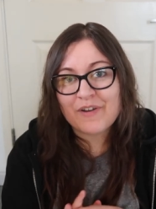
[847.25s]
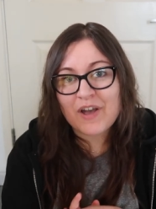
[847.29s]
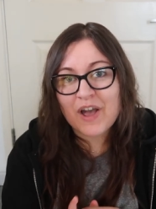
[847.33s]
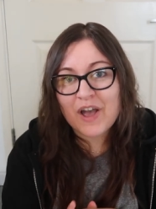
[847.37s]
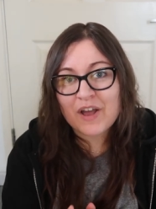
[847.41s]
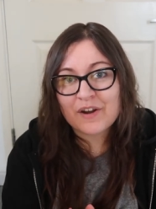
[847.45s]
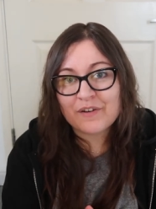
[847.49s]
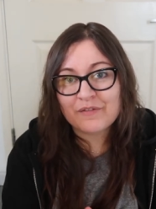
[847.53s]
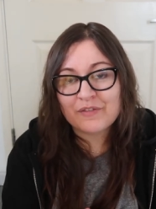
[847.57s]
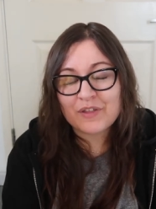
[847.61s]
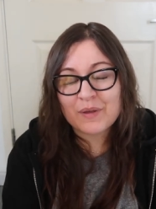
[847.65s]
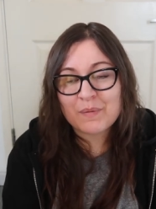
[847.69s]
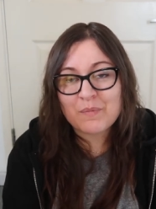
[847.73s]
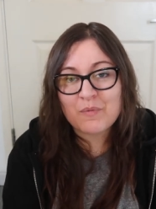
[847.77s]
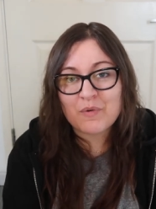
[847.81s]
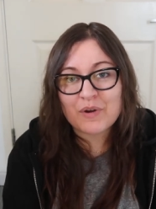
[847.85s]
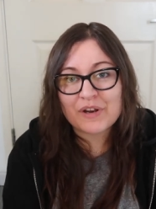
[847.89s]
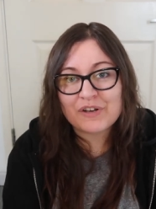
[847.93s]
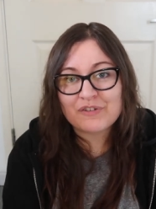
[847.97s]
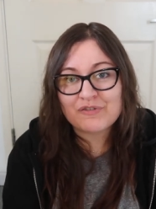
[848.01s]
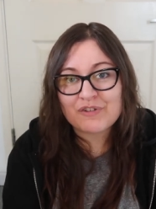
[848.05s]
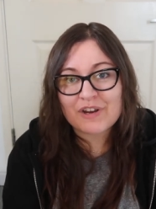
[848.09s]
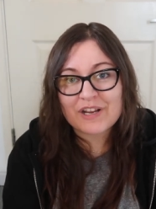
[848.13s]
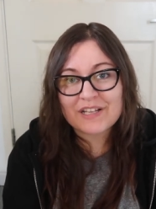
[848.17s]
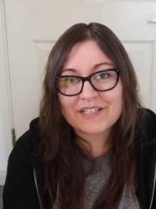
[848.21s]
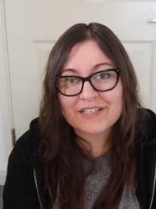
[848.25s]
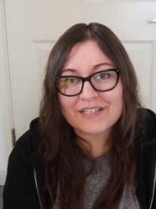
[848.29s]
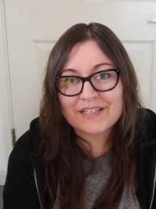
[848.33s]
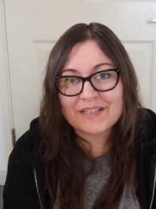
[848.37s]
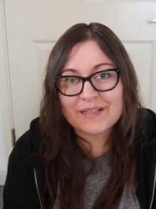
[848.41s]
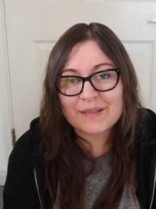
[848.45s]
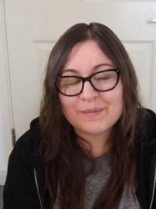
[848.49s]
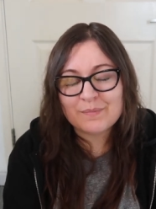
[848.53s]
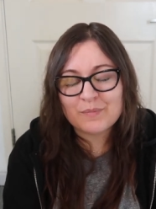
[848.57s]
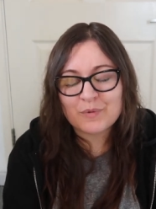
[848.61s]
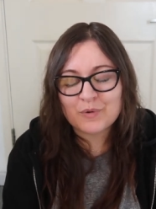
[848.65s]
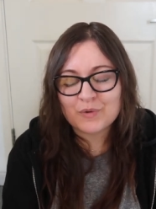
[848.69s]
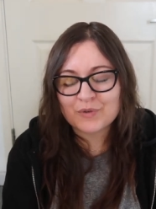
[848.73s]
heard of them or interested
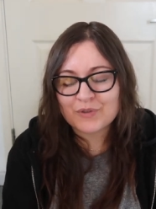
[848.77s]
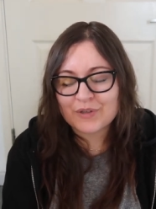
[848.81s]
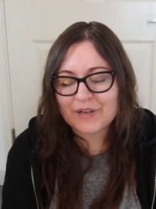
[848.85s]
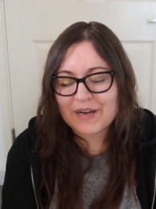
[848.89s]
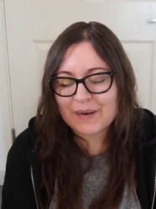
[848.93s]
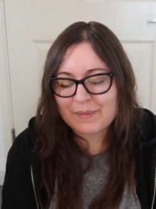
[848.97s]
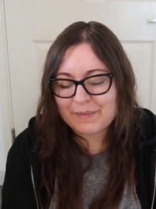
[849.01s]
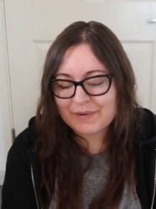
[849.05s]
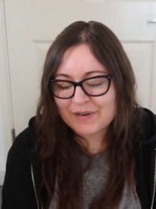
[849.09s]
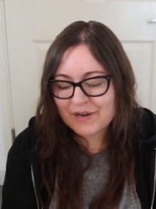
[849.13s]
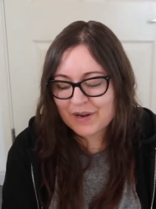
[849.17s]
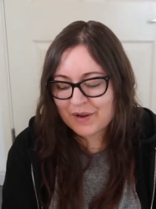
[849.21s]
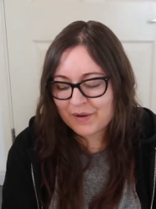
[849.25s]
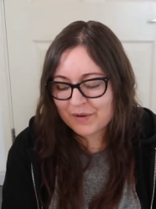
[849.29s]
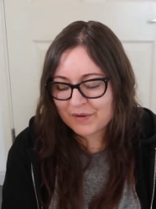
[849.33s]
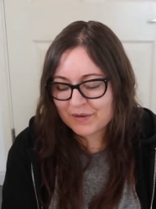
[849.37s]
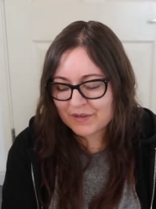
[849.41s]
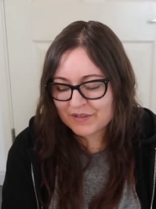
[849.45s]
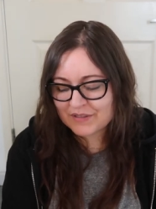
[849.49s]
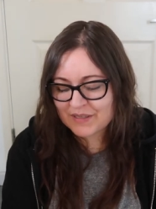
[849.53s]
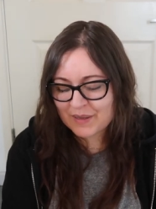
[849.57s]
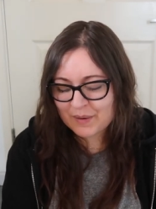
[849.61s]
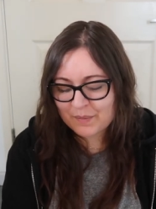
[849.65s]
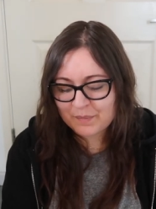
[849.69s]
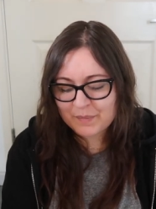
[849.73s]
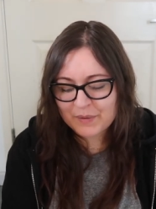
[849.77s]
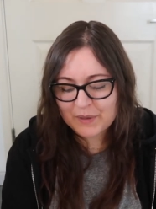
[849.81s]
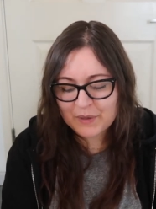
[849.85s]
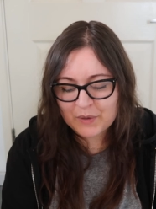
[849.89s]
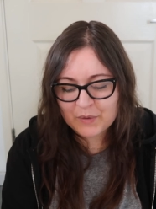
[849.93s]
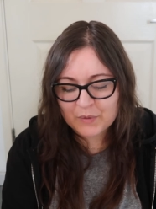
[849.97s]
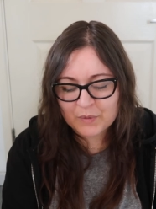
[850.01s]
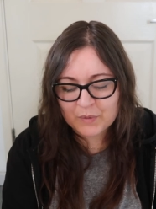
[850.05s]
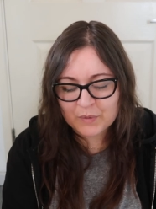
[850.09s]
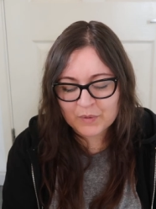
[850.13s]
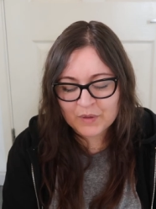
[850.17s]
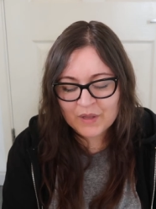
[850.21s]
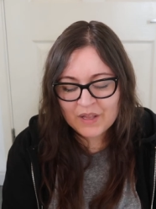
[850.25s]
in them, also let me know, because that would be
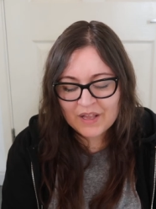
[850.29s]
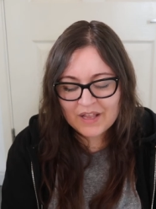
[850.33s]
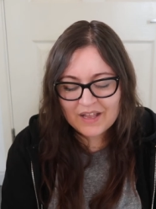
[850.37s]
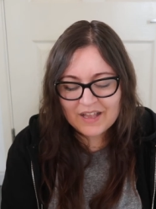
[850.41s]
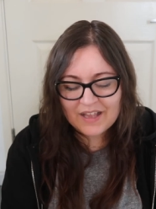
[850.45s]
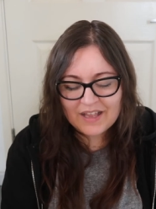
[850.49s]
cool.